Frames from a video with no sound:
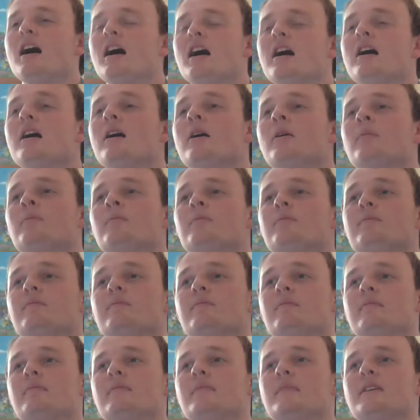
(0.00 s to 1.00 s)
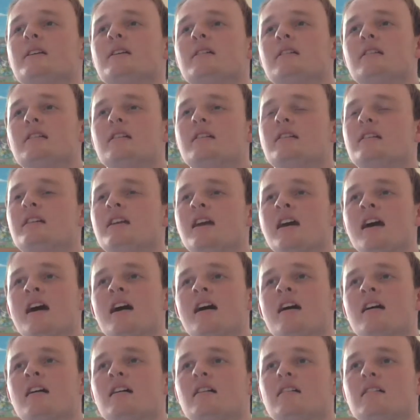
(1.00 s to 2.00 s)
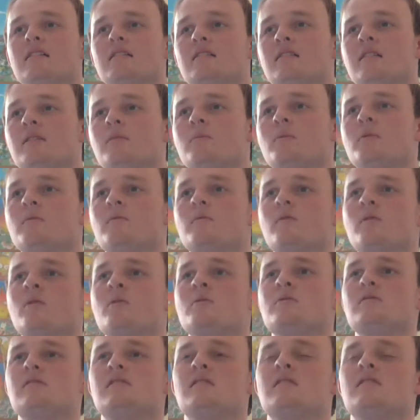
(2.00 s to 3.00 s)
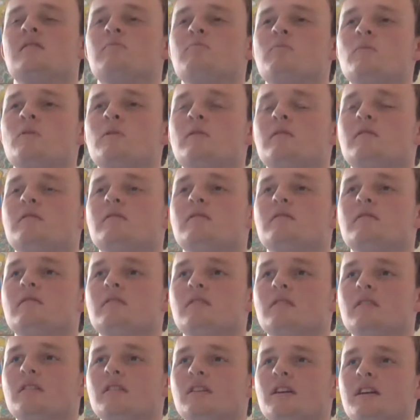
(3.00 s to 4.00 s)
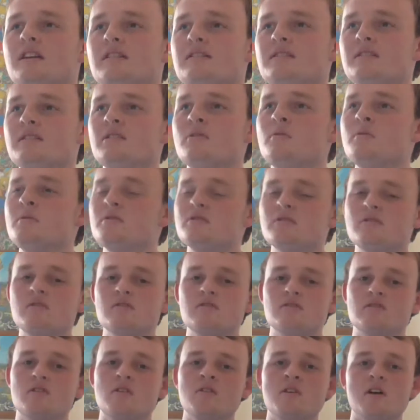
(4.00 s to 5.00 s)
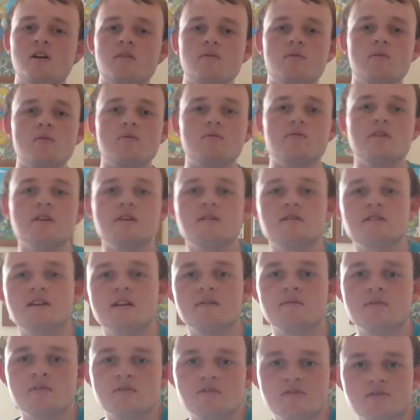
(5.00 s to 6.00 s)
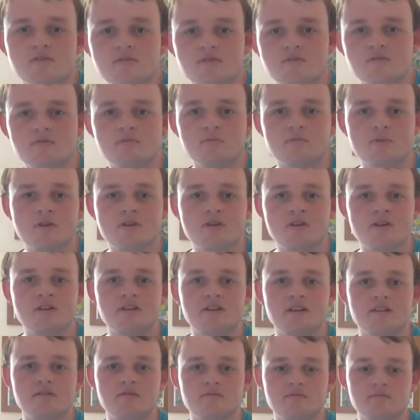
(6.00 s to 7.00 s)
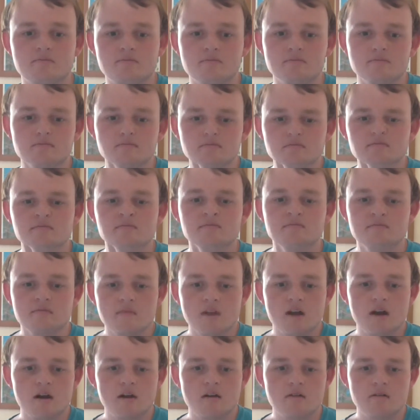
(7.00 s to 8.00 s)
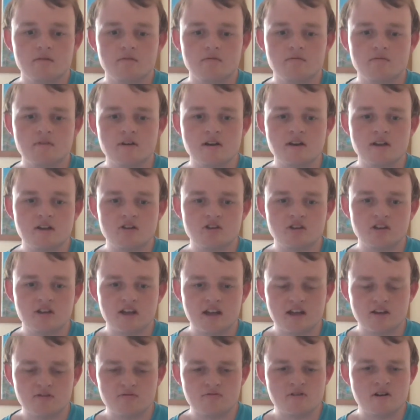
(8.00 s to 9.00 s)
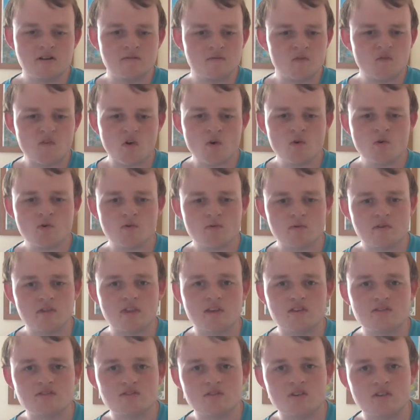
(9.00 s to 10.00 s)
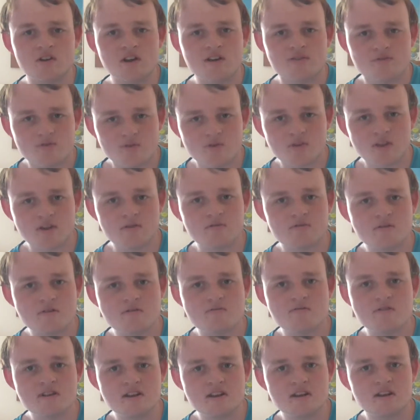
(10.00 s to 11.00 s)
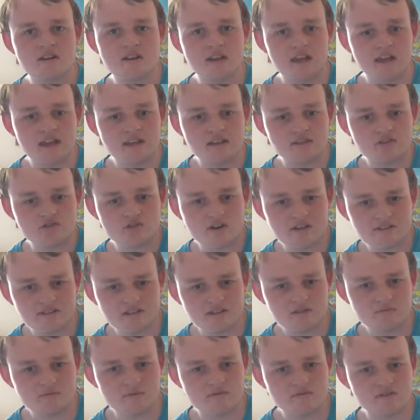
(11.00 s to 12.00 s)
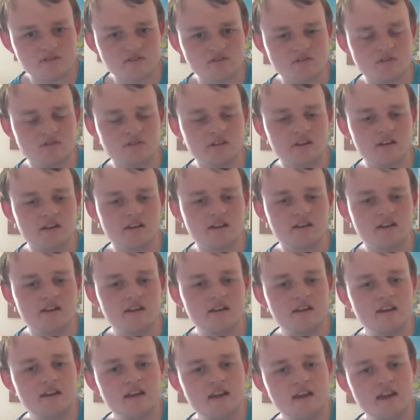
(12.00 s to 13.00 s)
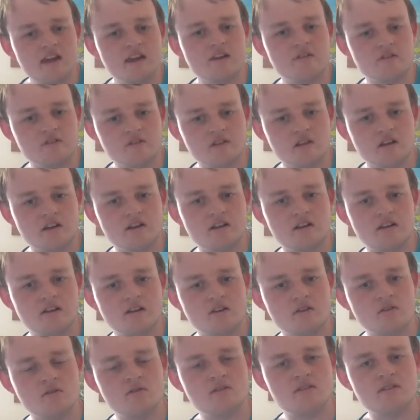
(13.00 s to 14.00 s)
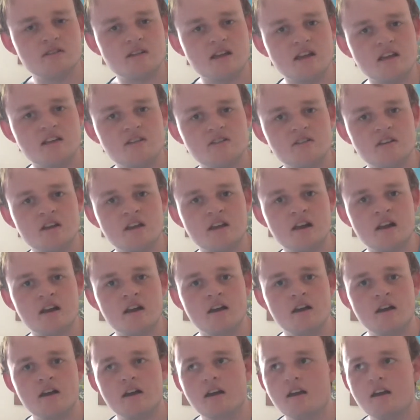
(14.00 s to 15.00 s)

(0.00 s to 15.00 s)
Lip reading: and they weren't voting, but it still was a good song. I thought really televoters were going to really gonna get really involved with this song. I thought they were really gonna get interested with this song. Like, it was like good staging.